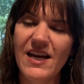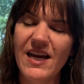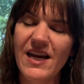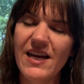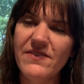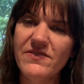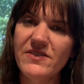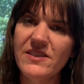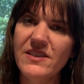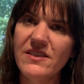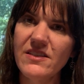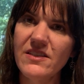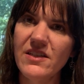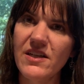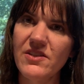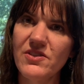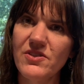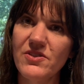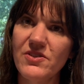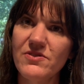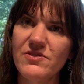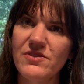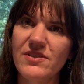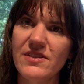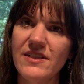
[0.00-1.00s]
I've seen
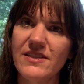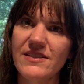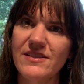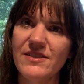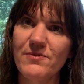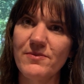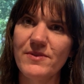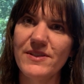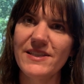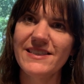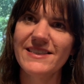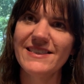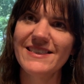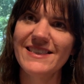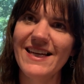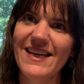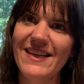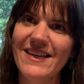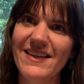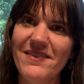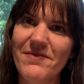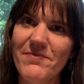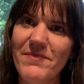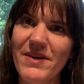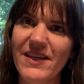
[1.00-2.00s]
God use it as a
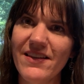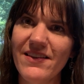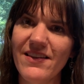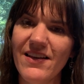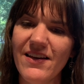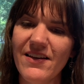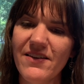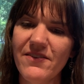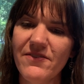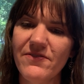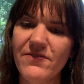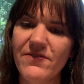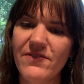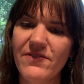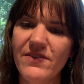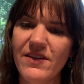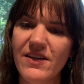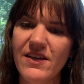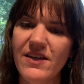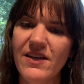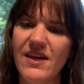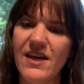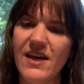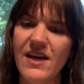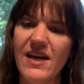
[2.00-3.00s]
reset in my life,
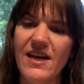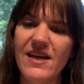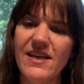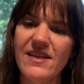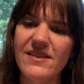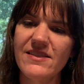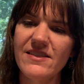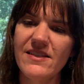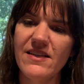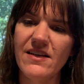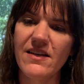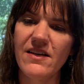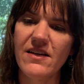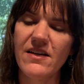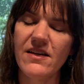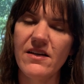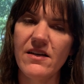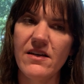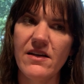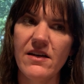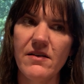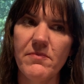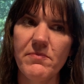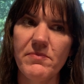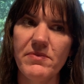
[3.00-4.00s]
as
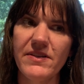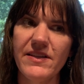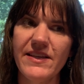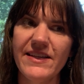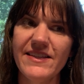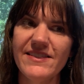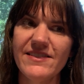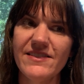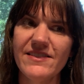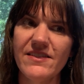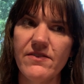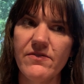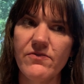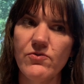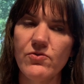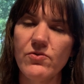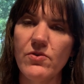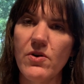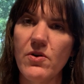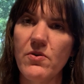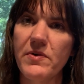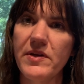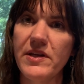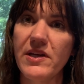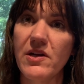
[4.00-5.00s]
a place of
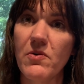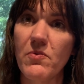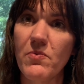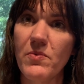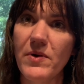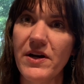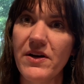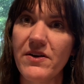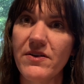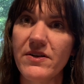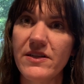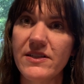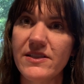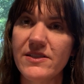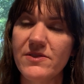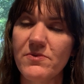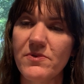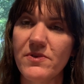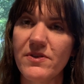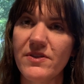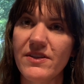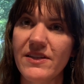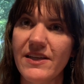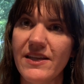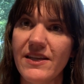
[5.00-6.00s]
growing awareness
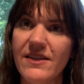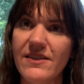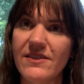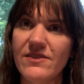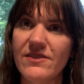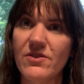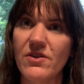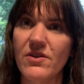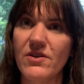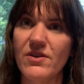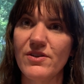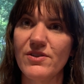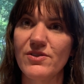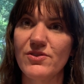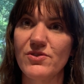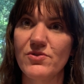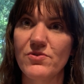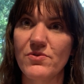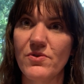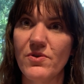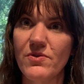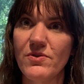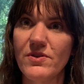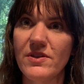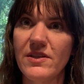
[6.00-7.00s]
where things are
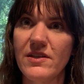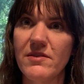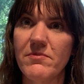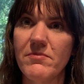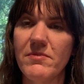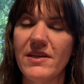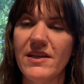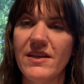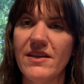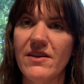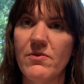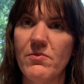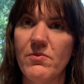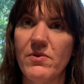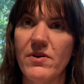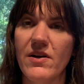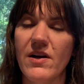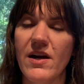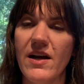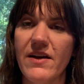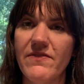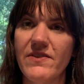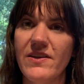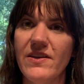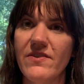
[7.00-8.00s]
controlling me,
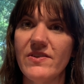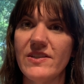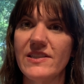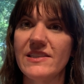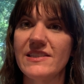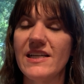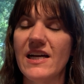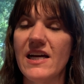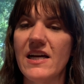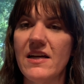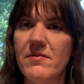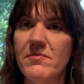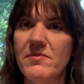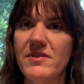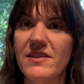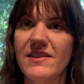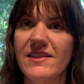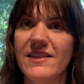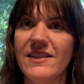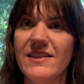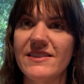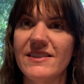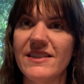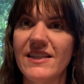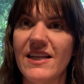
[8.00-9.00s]
where I've given time to
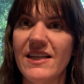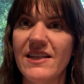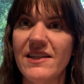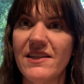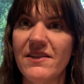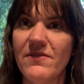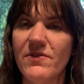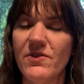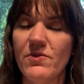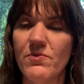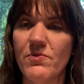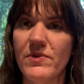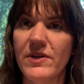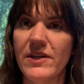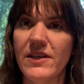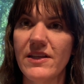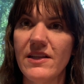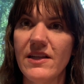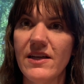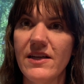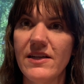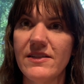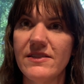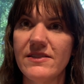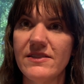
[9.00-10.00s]
things that I didn't even
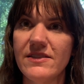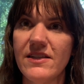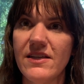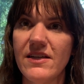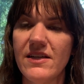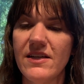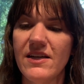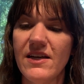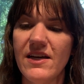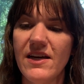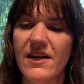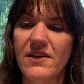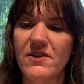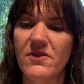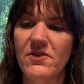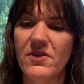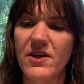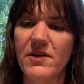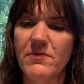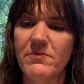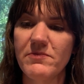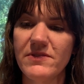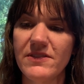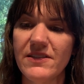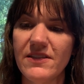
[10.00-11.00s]
realize had
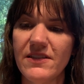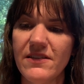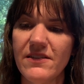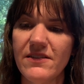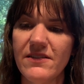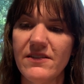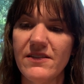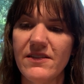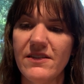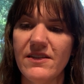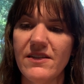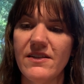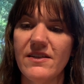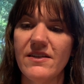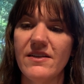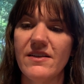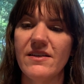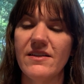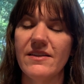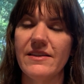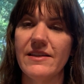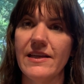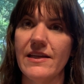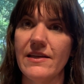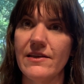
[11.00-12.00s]
crept in.
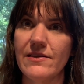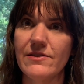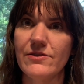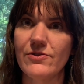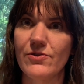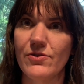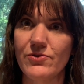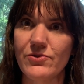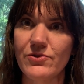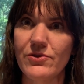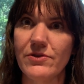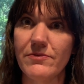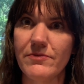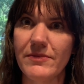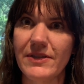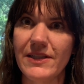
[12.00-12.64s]
Think social